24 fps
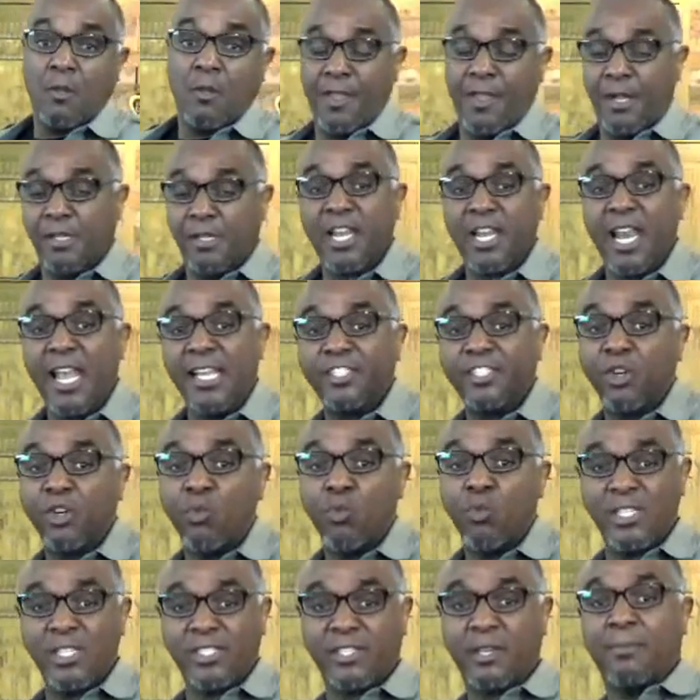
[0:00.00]
There's an
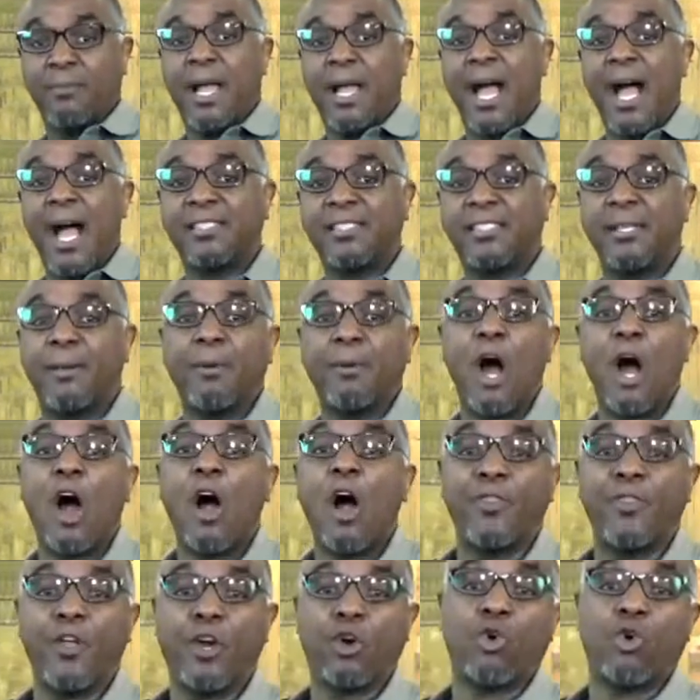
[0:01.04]
ancient wisdom concept
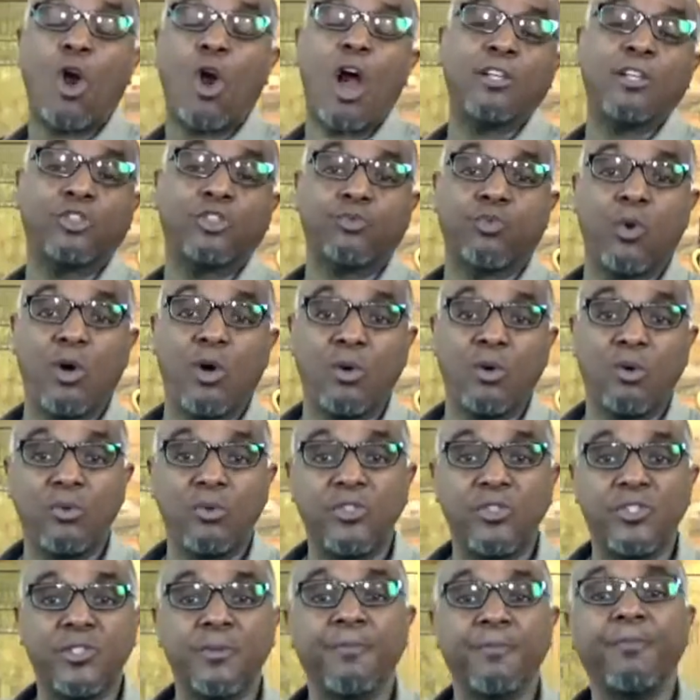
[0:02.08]
called the
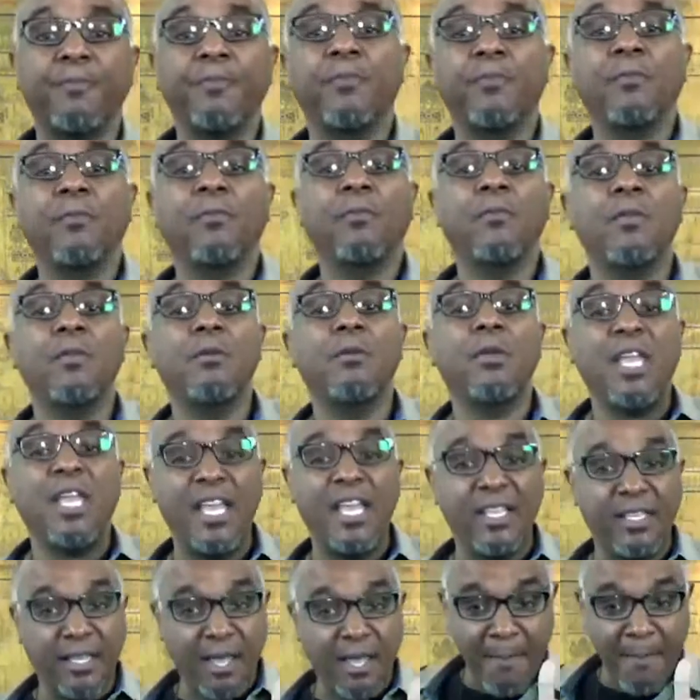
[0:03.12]
crossroads.
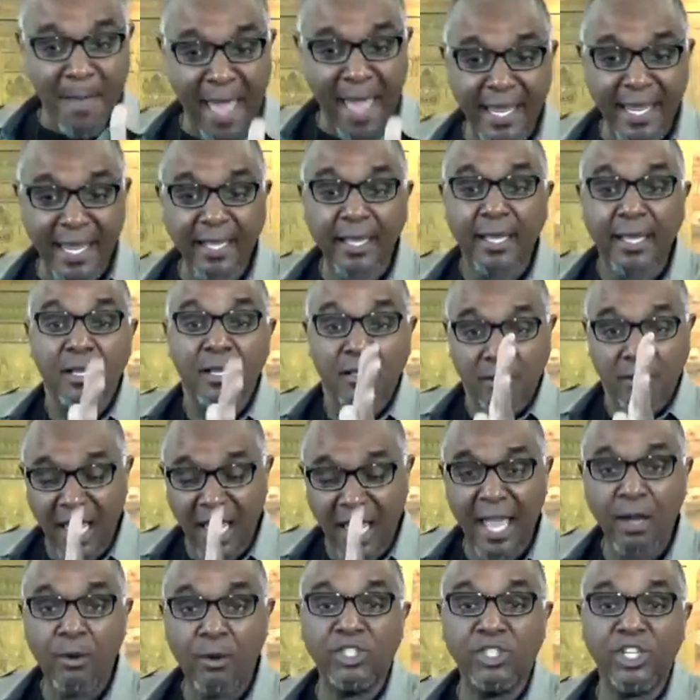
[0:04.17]
In Kemetic
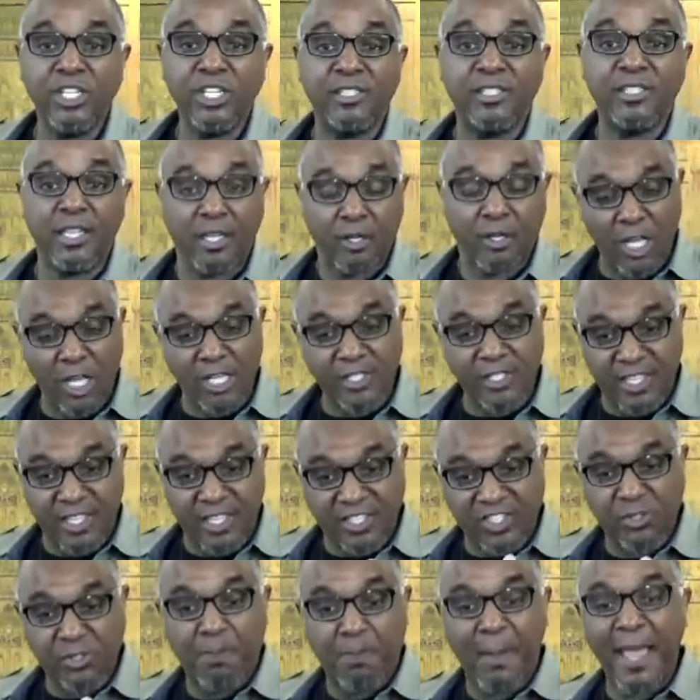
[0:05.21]
language, it's
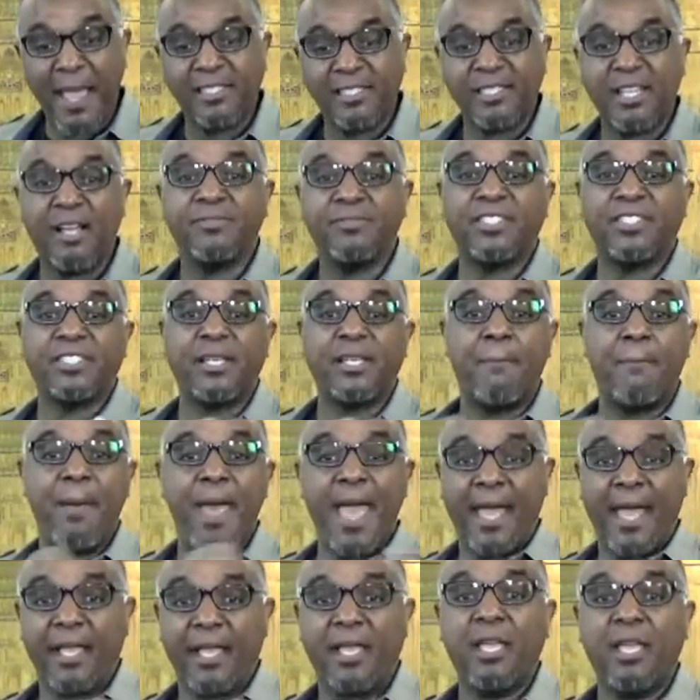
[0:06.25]
the space of
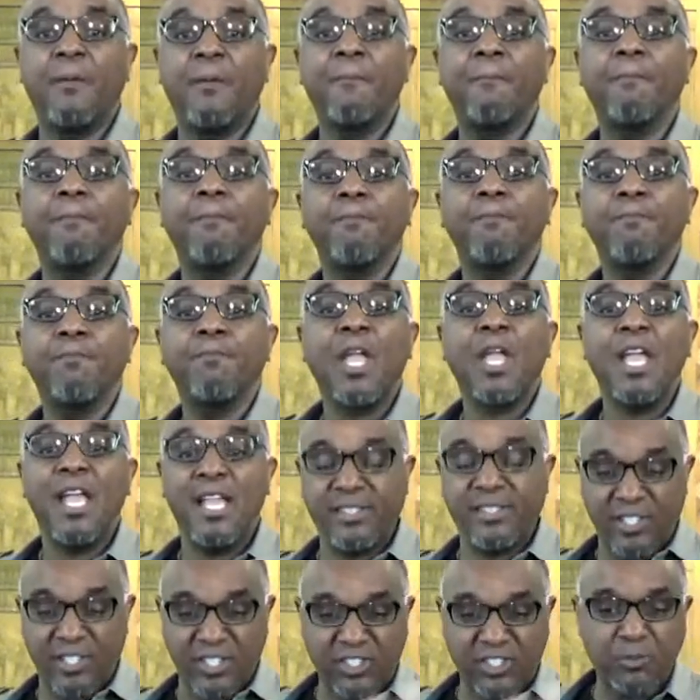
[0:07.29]
Sebek.
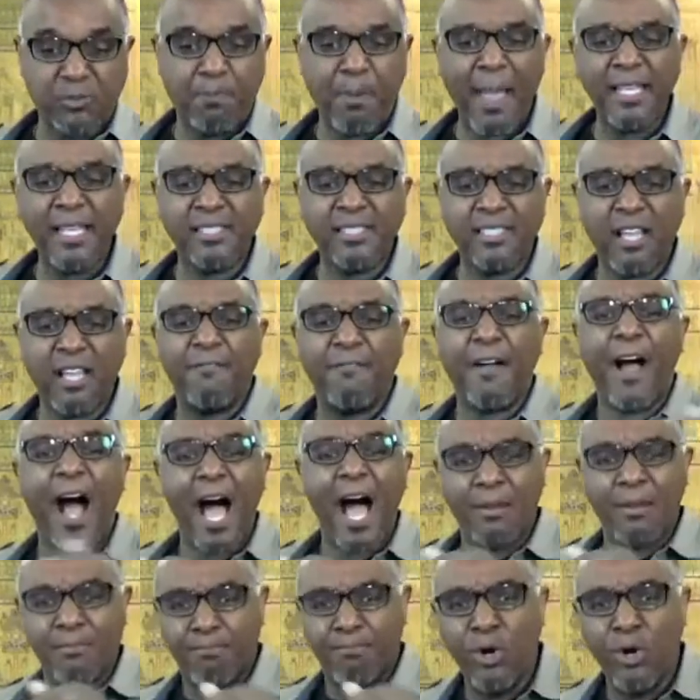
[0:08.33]
It's the space of
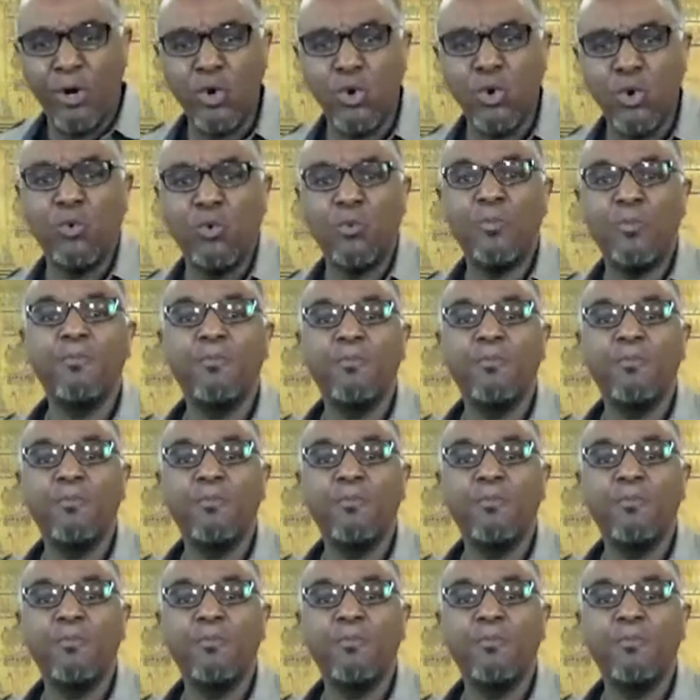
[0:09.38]
Anpu.